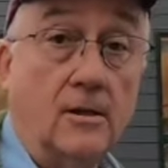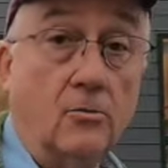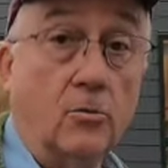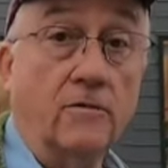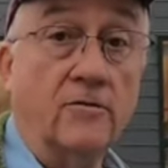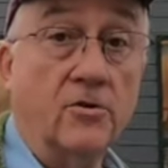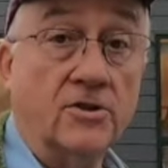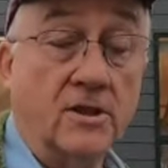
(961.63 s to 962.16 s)

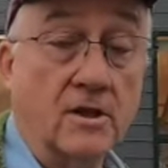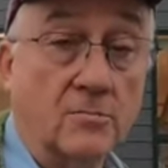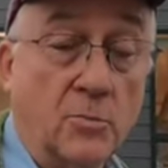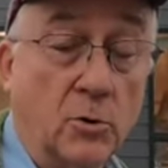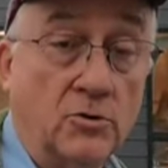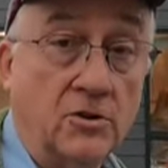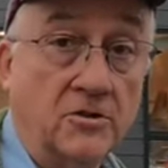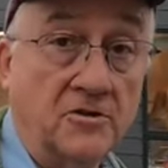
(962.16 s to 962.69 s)
reverse
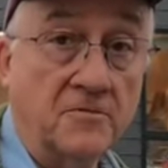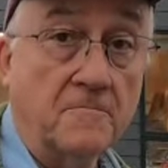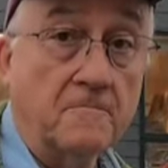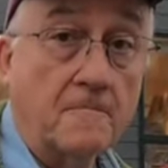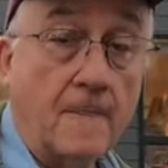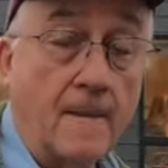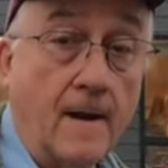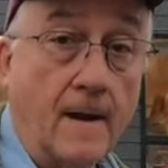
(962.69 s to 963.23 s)
osmosis.
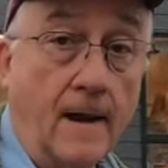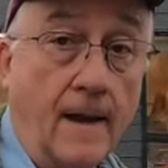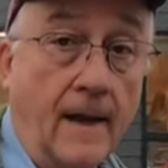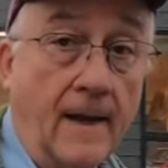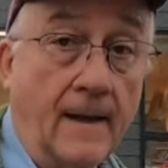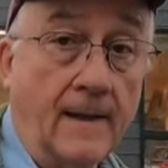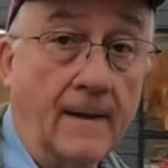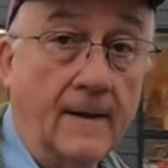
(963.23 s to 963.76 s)

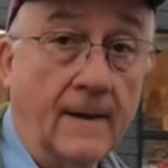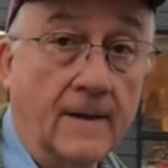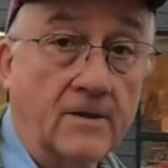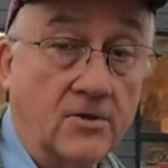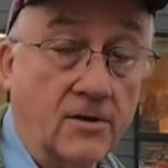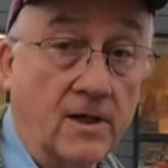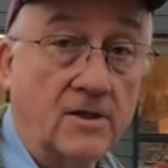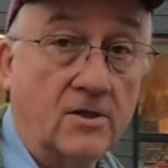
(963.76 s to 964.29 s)
And
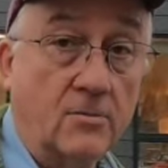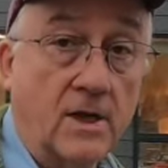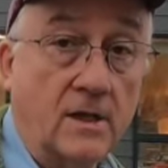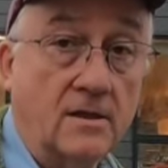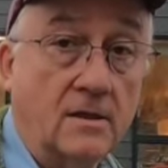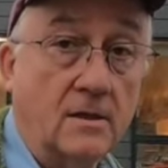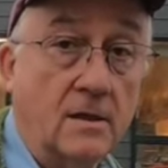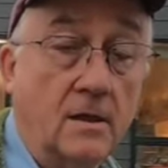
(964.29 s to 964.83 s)
so that's the way
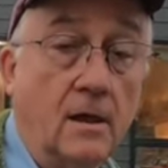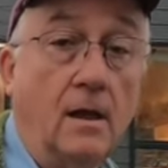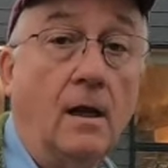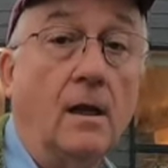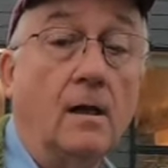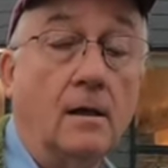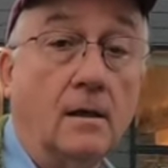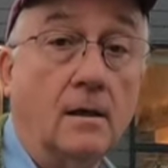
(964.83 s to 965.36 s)
it's done
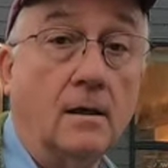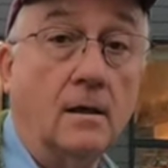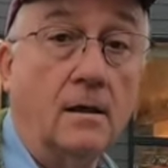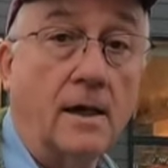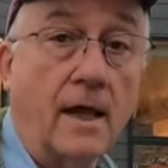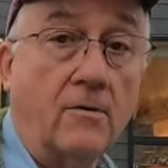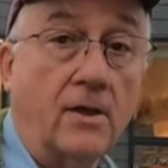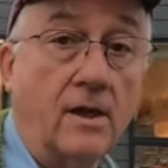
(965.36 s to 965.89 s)

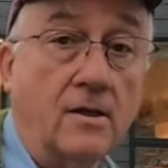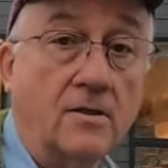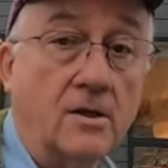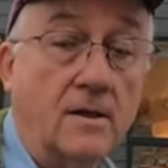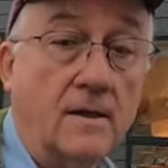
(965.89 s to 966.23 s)
nowadays.